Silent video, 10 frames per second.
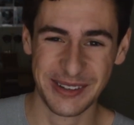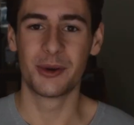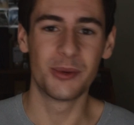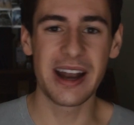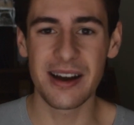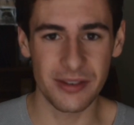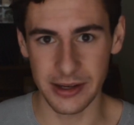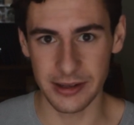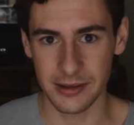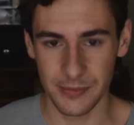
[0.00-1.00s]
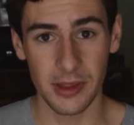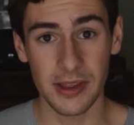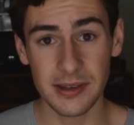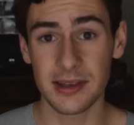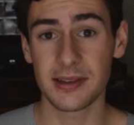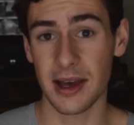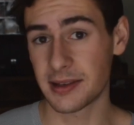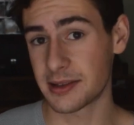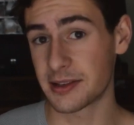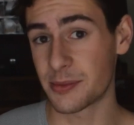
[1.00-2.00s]
Whatever it is. This is
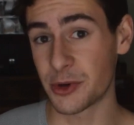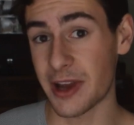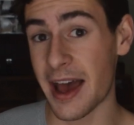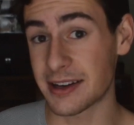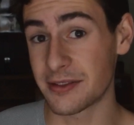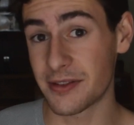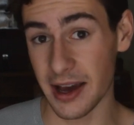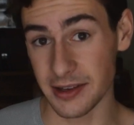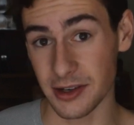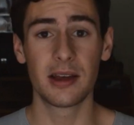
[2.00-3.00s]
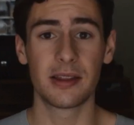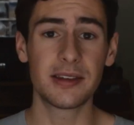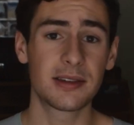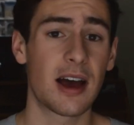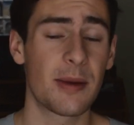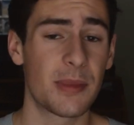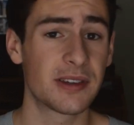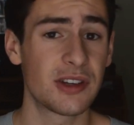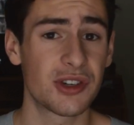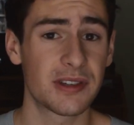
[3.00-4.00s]
Iceland's most active geyser. This stop
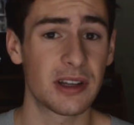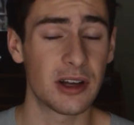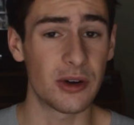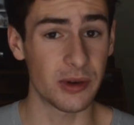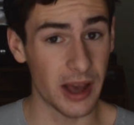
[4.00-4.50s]
isn't just a lone